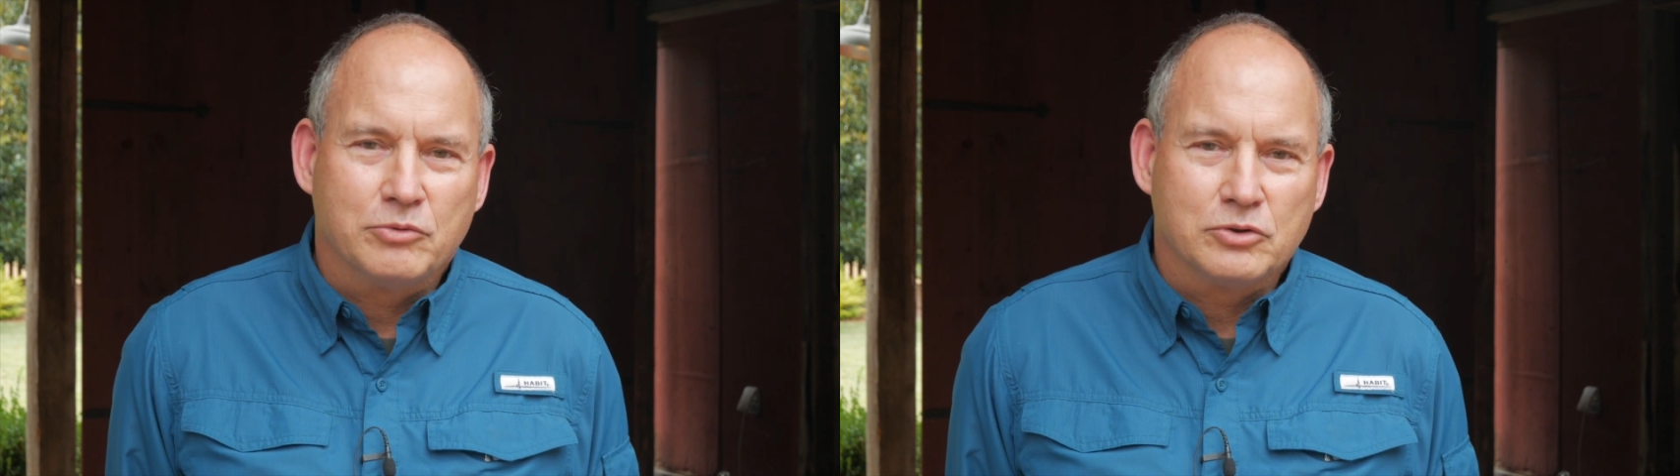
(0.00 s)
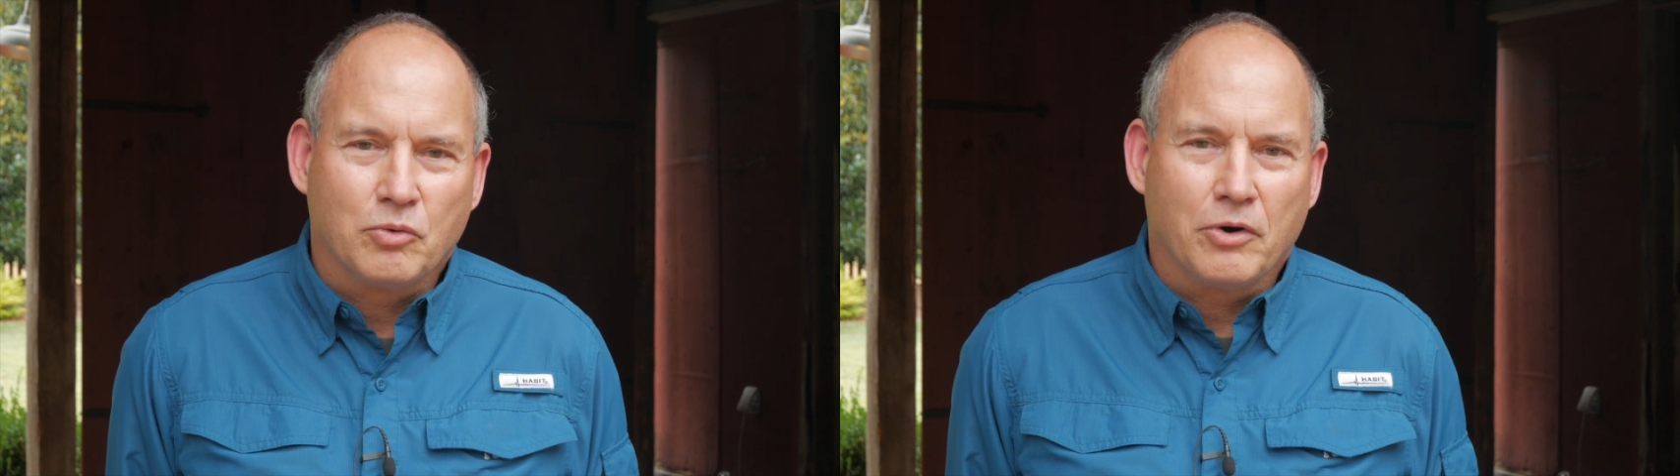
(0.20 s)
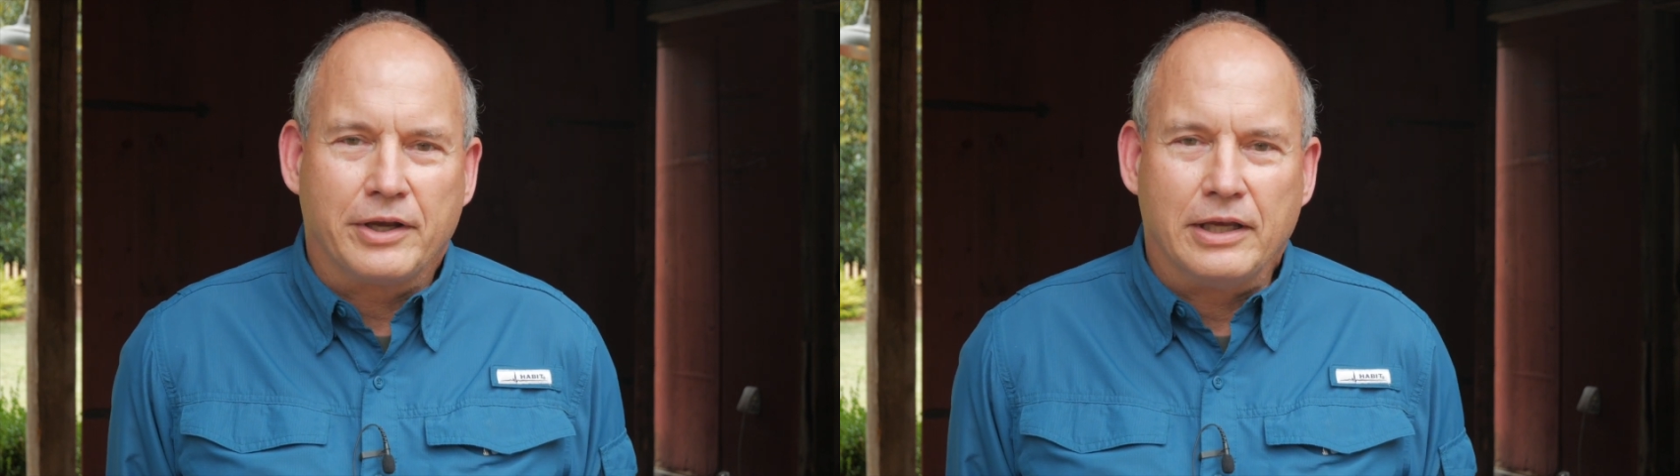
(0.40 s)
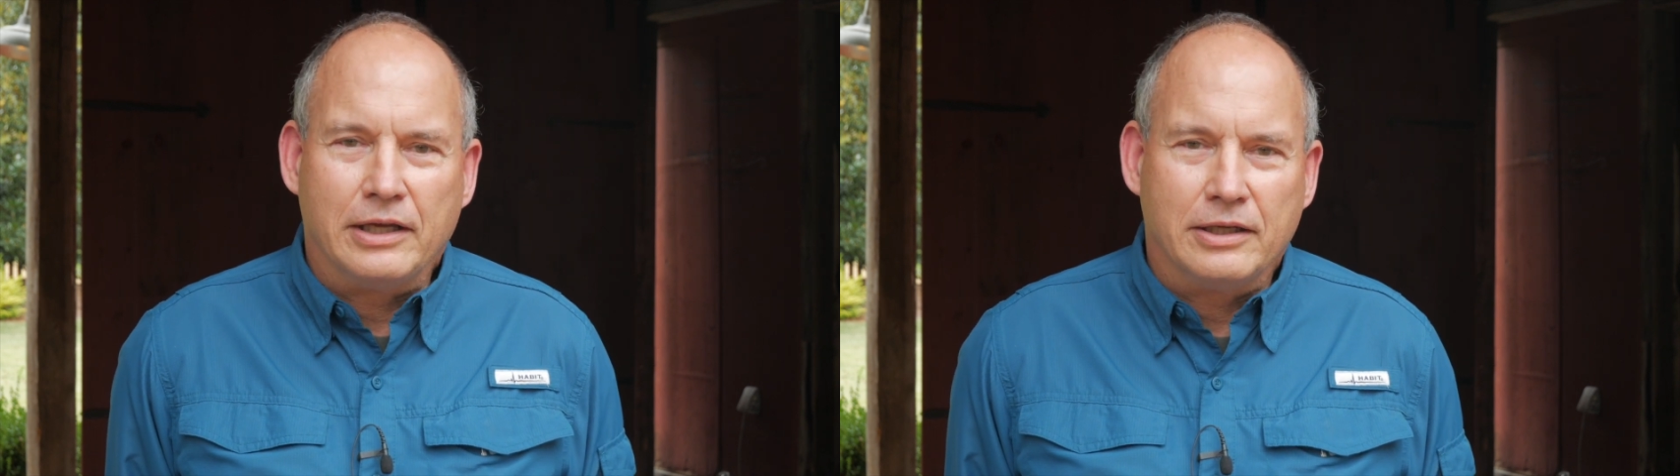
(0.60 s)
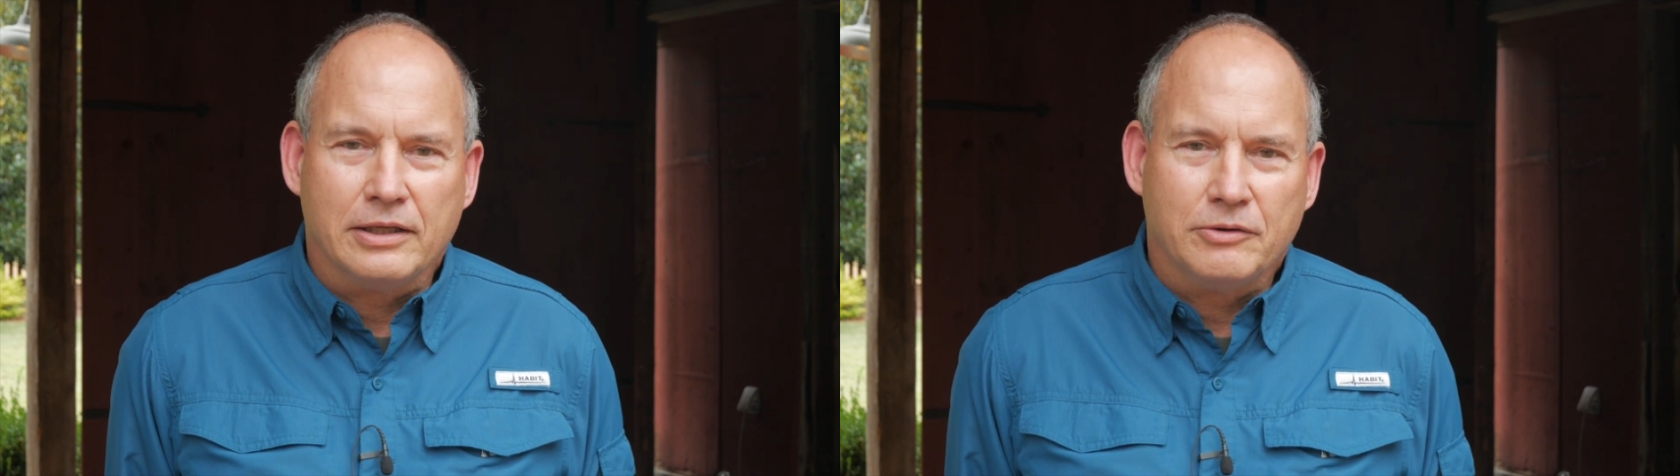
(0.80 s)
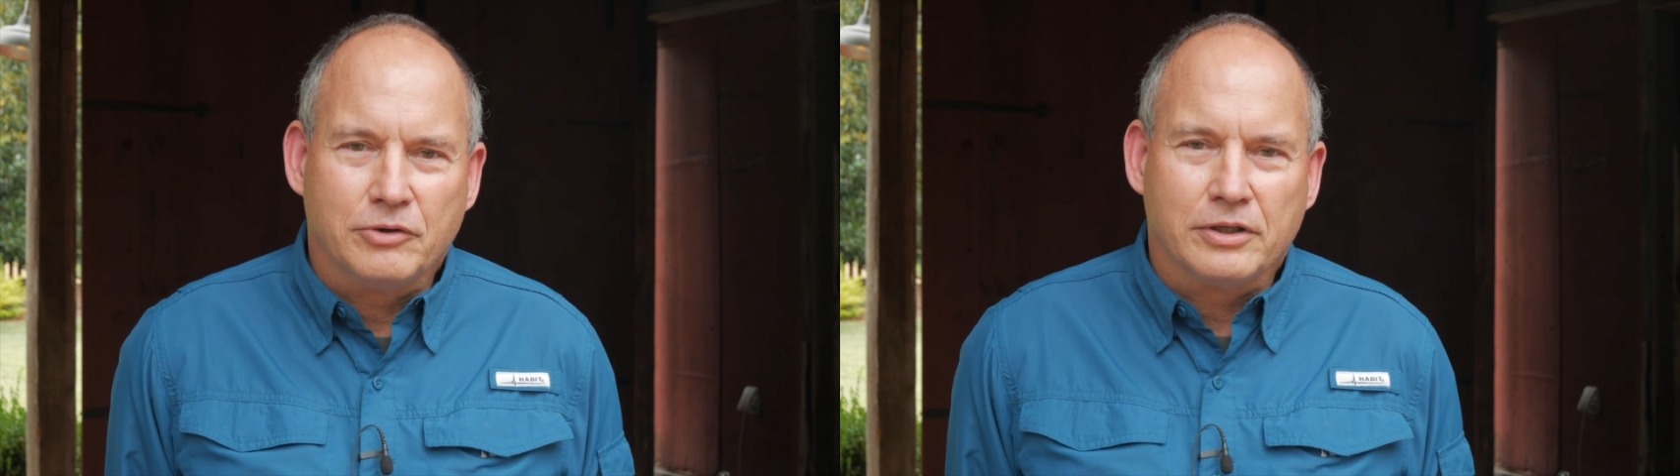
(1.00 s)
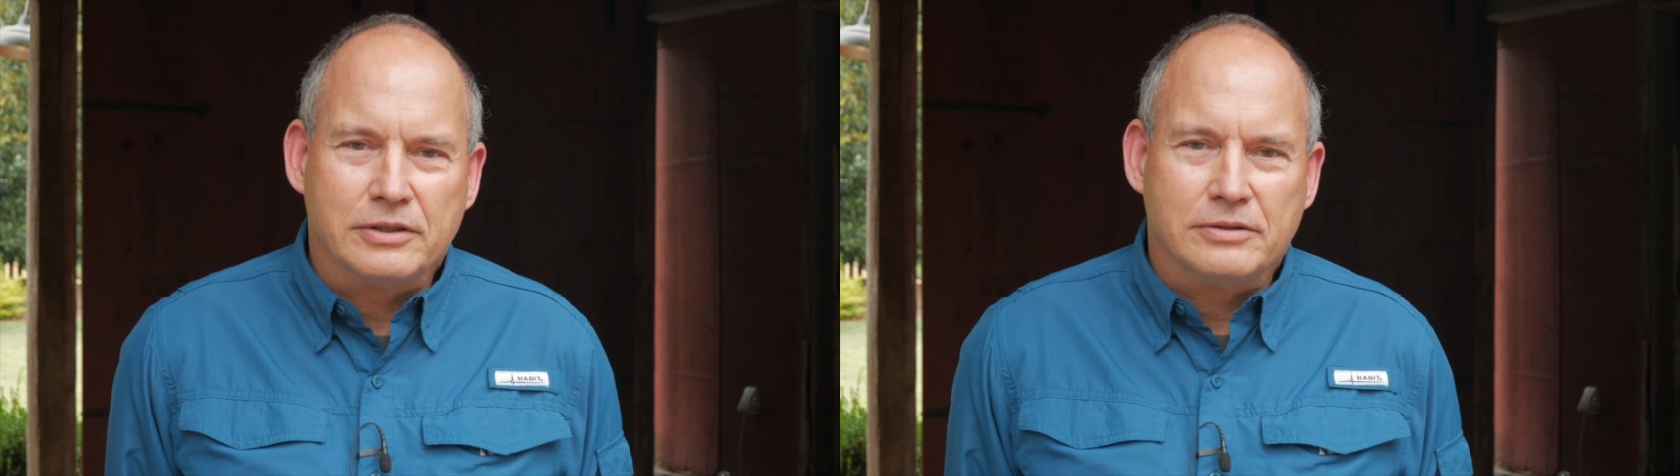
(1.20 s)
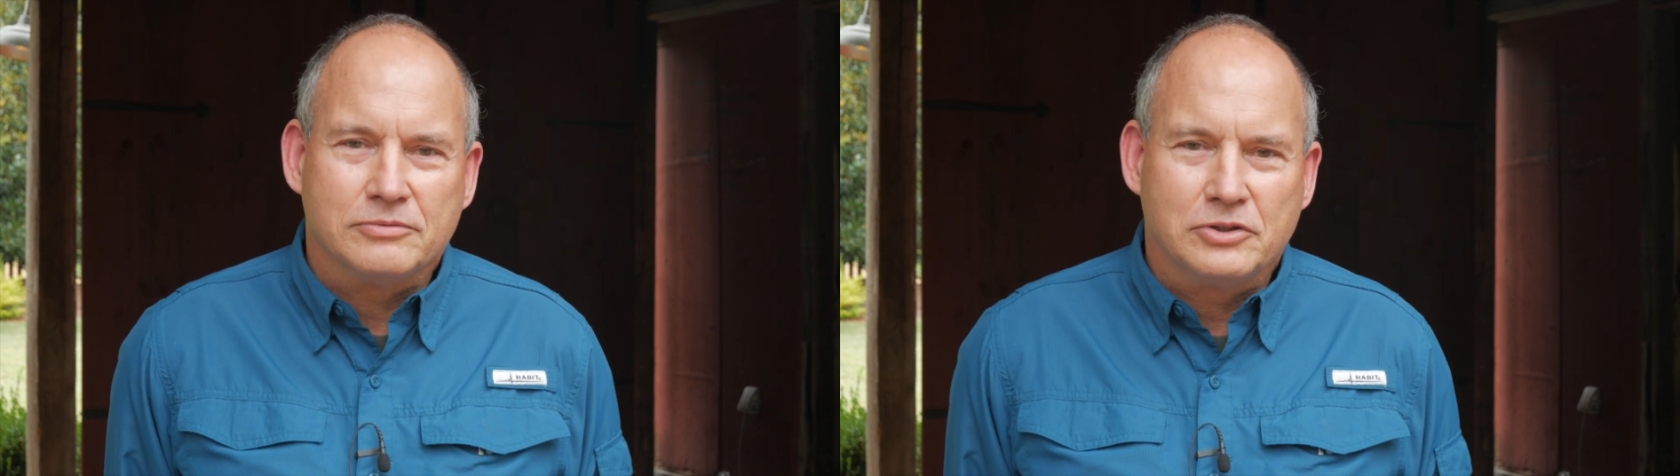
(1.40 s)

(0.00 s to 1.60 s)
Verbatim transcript: was working and really